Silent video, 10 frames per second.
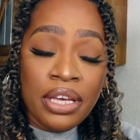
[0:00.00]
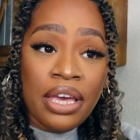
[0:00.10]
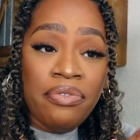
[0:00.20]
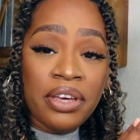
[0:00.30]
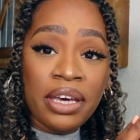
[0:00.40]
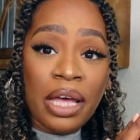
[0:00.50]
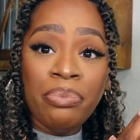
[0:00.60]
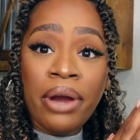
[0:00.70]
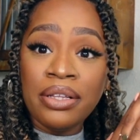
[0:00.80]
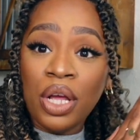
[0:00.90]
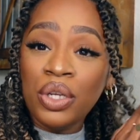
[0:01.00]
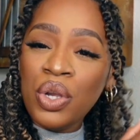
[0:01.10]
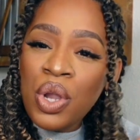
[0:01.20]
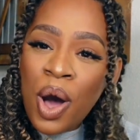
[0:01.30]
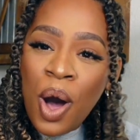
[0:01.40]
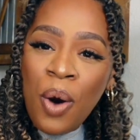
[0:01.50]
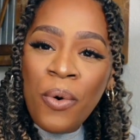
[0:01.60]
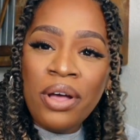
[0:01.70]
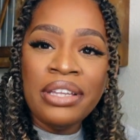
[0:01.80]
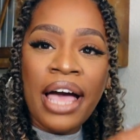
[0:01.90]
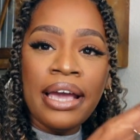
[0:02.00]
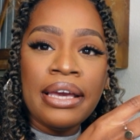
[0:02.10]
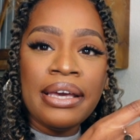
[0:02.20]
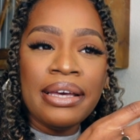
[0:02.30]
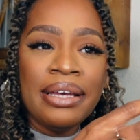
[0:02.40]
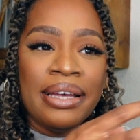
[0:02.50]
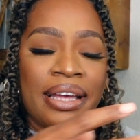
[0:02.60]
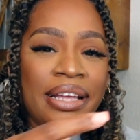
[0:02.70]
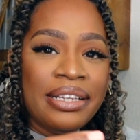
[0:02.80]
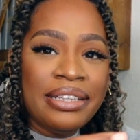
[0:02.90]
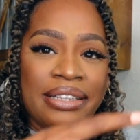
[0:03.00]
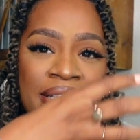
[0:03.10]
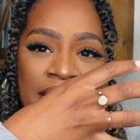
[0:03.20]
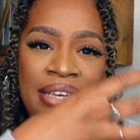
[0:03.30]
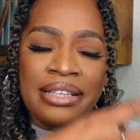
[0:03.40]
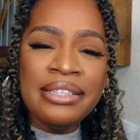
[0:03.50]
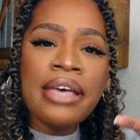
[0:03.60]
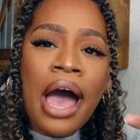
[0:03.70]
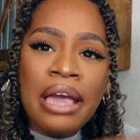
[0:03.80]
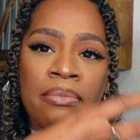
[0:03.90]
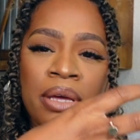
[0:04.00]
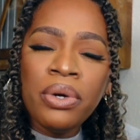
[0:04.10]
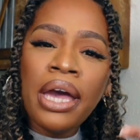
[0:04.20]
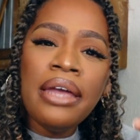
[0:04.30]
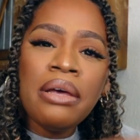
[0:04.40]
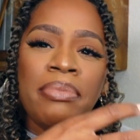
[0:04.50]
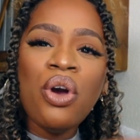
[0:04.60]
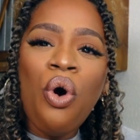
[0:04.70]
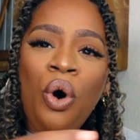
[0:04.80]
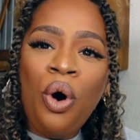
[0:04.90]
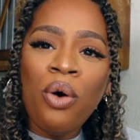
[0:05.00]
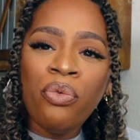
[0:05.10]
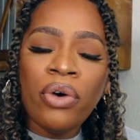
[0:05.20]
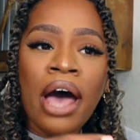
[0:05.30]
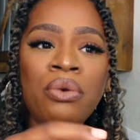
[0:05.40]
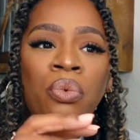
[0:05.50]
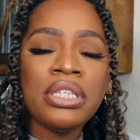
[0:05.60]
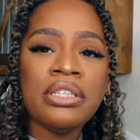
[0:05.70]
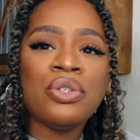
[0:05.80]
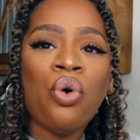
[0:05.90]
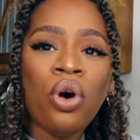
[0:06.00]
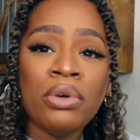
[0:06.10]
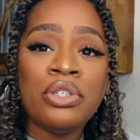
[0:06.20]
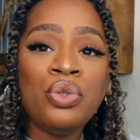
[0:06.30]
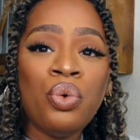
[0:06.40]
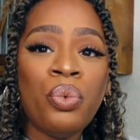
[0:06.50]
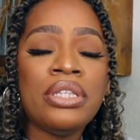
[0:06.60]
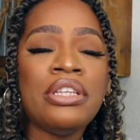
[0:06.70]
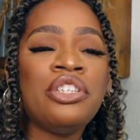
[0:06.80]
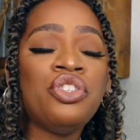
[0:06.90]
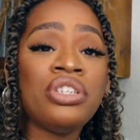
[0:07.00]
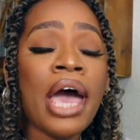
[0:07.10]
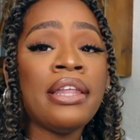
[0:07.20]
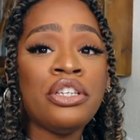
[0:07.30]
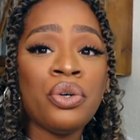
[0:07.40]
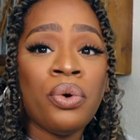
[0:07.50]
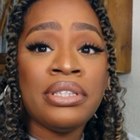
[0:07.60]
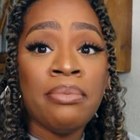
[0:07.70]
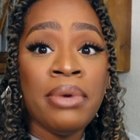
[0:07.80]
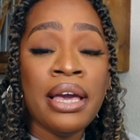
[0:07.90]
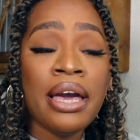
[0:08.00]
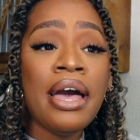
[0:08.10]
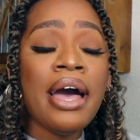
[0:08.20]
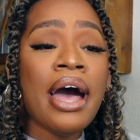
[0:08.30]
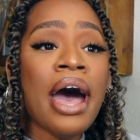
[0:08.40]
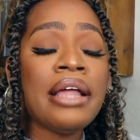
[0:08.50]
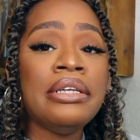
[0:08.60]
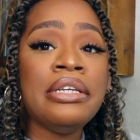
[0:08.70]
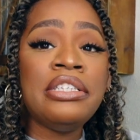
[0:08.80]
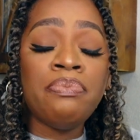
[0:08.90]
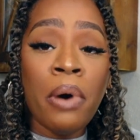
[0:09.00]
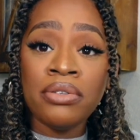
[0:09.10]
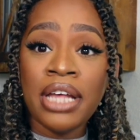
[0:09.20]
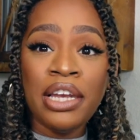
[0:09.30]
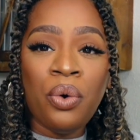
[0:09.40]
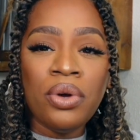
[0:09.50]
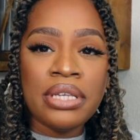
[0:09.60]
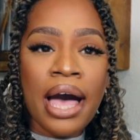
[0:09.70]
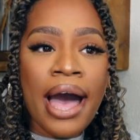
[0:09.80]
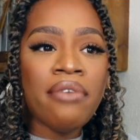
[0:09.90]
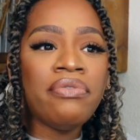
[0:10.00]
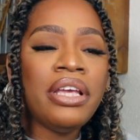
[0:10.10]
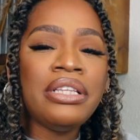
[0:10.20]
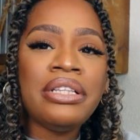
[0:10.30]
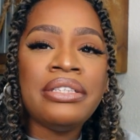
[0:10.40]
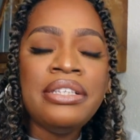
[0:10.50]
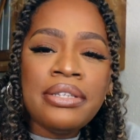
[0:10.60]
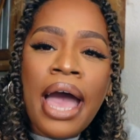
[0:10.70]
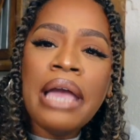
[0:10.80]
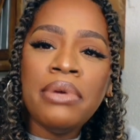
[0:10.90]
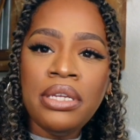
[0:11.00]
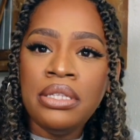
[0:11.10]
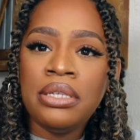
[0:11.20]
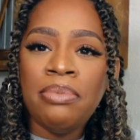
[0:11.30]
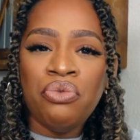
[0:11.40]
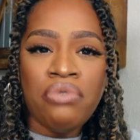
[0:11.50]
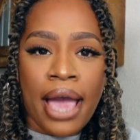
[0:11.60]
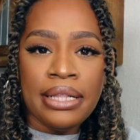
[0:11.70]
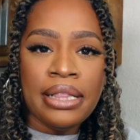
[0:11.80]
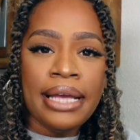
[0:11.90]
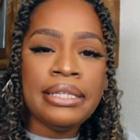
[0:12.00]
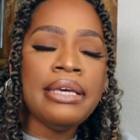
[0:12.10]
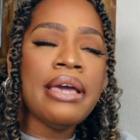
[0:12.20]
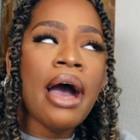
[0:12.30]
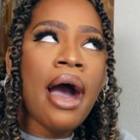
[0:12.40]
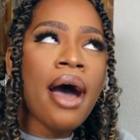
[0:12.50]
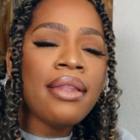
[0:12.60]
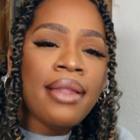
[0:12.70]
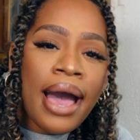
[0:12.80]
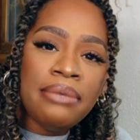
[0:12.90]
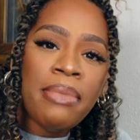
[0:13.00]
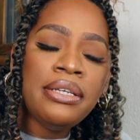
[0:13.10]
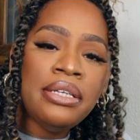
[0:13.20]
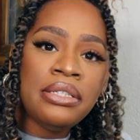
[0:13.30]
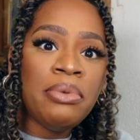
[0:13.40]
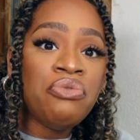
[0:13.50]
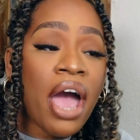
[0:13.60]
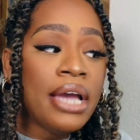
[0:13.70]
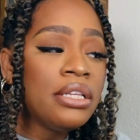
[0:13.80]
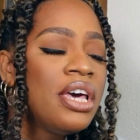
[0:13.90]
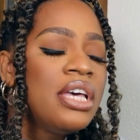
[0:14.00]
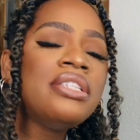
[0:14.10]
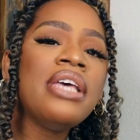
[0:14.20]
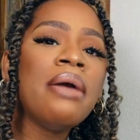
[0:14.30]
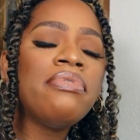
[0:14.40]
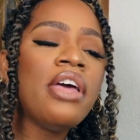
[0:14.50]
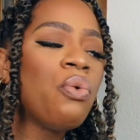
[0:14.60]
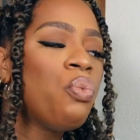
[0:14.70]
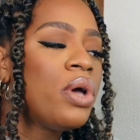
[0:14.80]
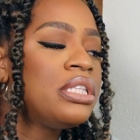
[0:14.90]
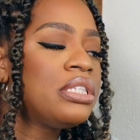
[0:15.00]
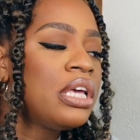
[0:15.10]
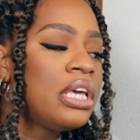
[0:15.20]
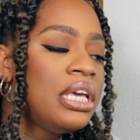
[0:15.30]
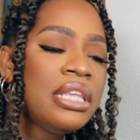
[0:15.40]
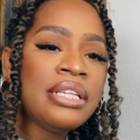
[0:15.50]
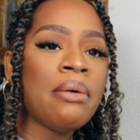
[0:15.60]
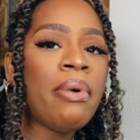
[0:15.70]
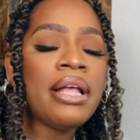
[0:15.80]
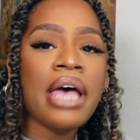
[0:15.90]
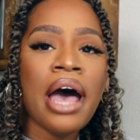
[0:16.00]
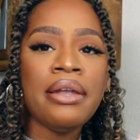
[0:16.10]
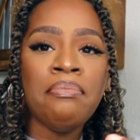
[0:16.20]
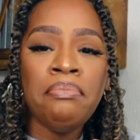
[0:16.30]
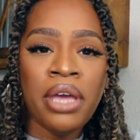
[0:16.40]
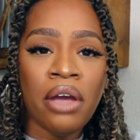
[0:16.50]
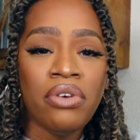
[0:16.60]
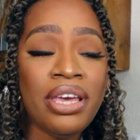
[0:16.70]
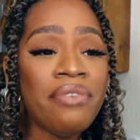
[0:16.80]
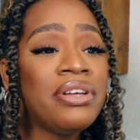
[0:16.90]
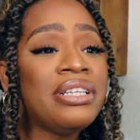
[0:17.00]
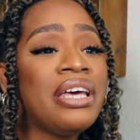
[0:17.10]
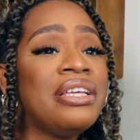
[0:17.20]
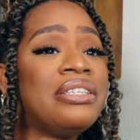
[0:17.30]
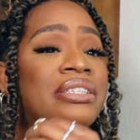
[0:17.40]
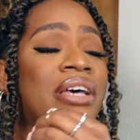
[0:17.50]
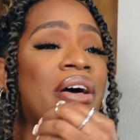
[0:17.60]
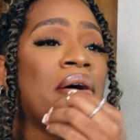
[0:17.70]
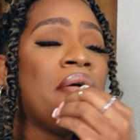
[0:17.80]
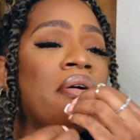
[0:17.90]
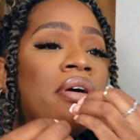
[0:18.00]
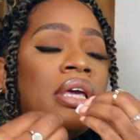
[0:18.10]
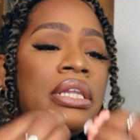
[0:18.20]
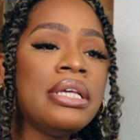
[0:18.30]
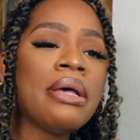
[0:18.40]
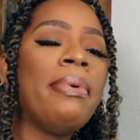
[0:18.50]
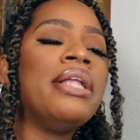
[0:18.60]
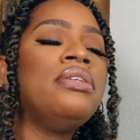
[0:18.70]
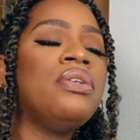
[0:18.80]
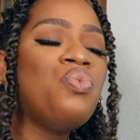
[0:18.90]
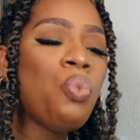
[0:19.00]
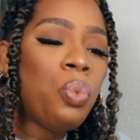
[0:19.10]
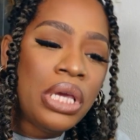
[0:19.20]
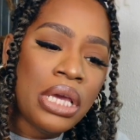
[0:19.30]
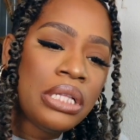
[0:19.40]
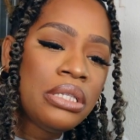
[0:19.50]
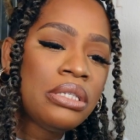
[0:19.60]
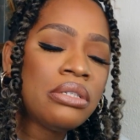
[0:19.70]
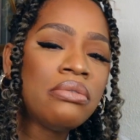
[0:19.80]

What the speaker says: if you get pregnant now, like the timing will kind of be off, and what does God want to do with this child that you're going to make and the spouse that they're going to have, the timing need to be right, like the alignment need to be right. Same thing with Elizabeth and Mary. If it is Elizabeth didn't wait,